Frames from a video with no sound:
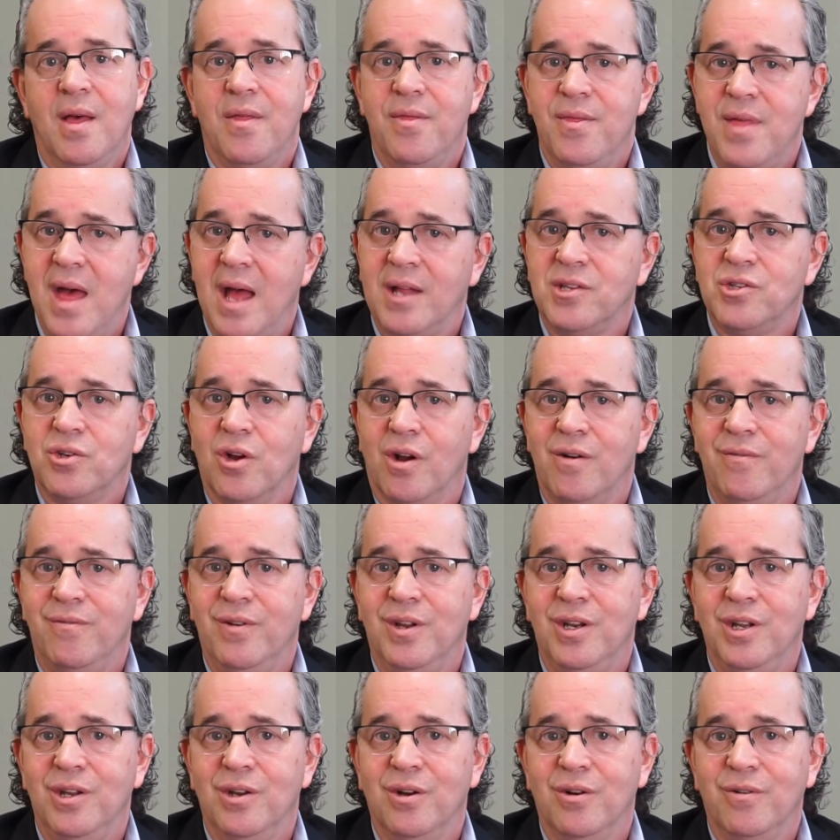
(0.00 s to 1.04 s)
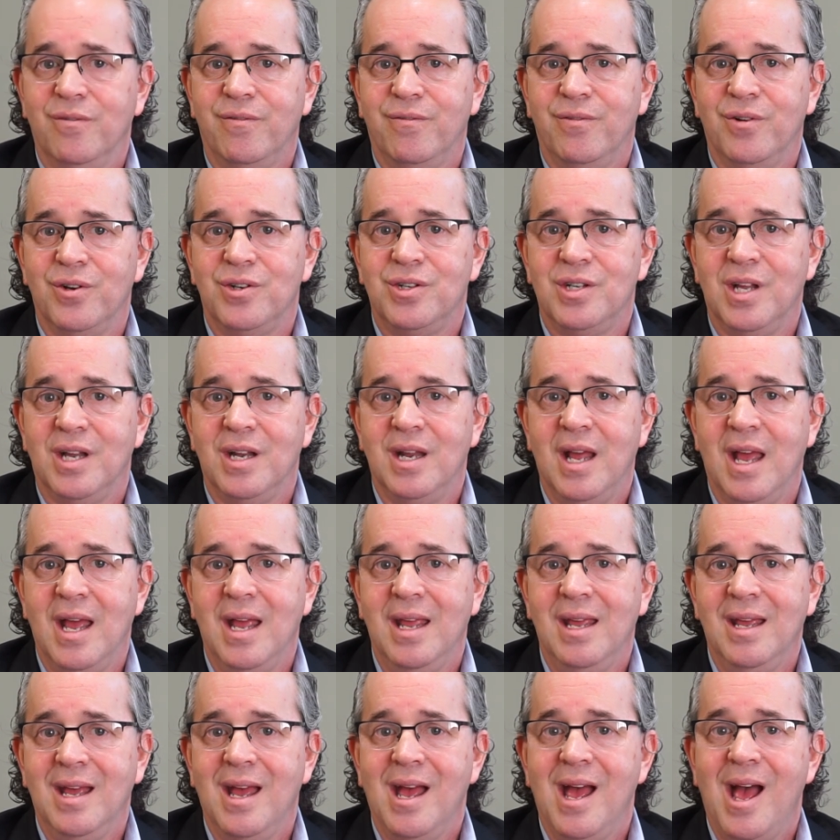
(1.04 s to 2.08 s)
That's our video for
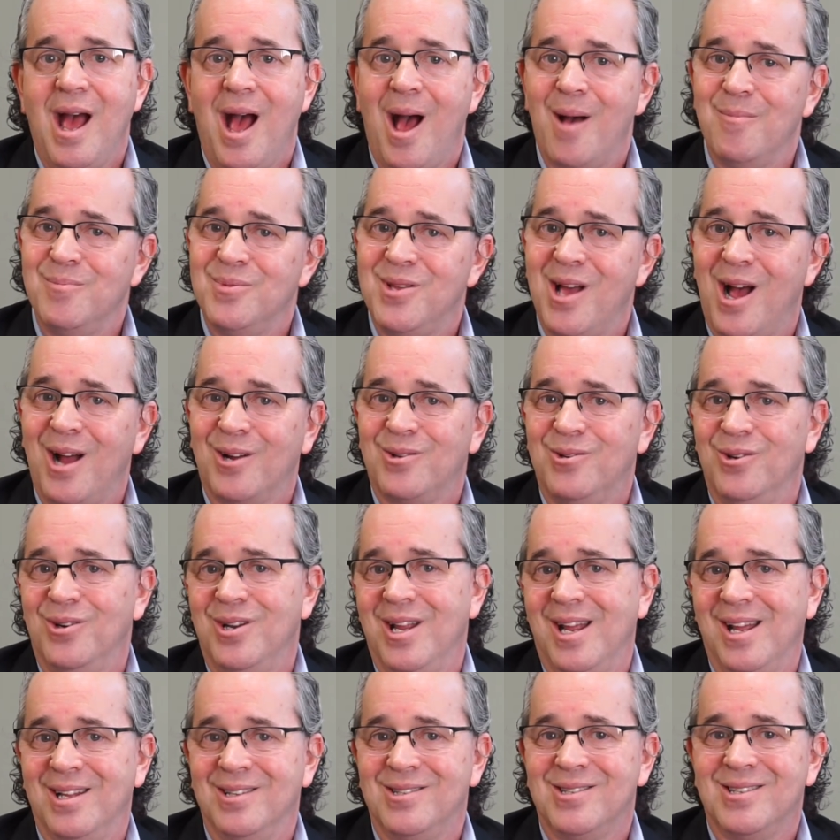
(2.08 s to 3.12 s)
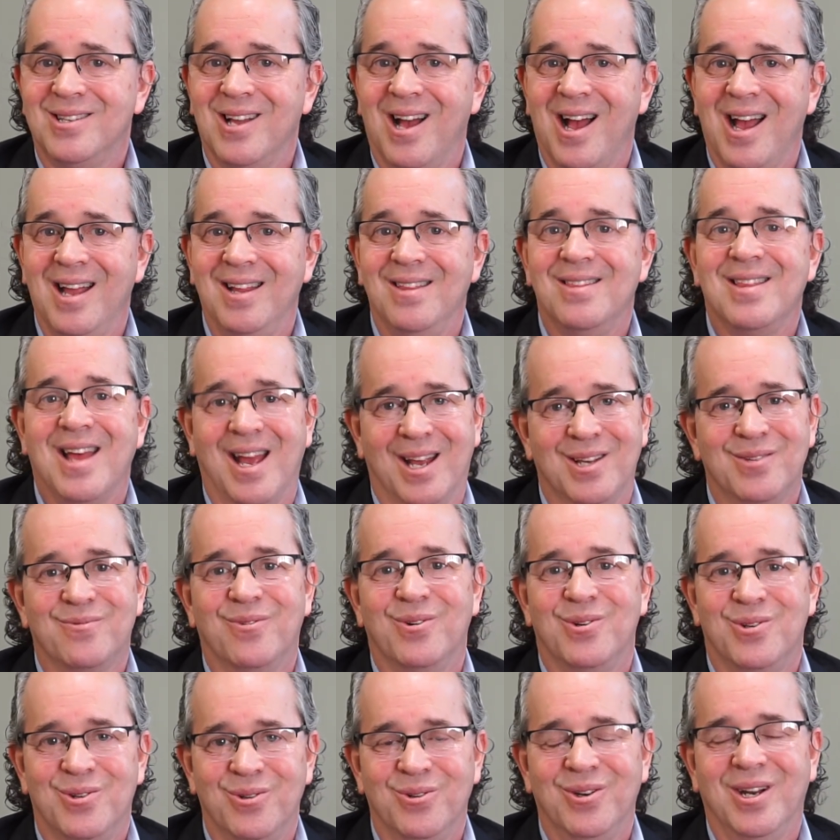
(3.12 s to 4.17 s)
today. I'm Dr. Dan Stein. Thanks for
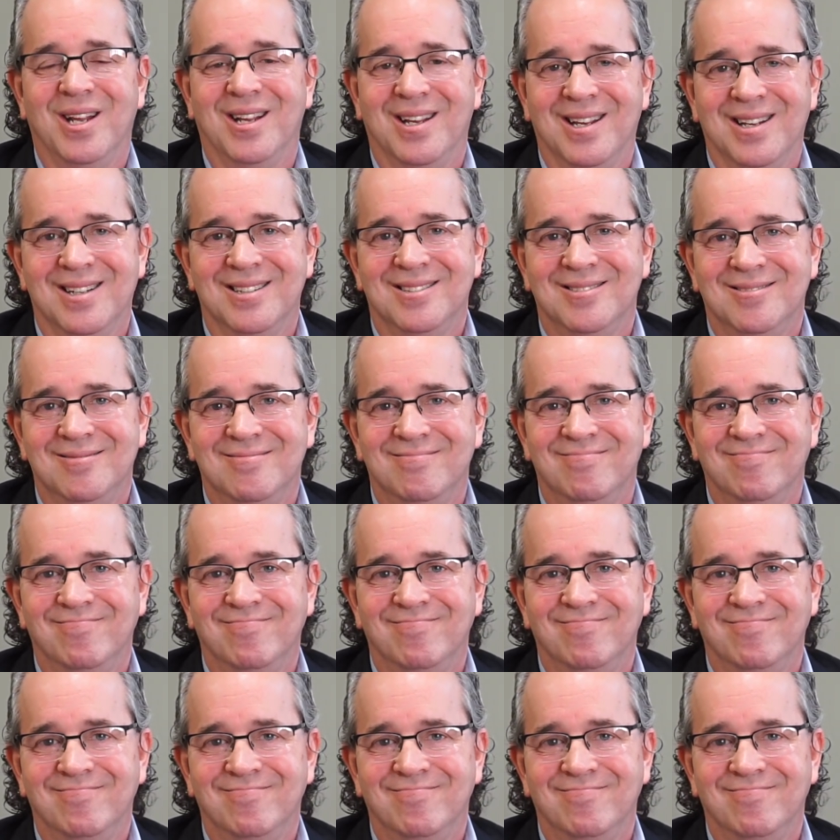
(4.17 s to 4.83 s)
tuning in.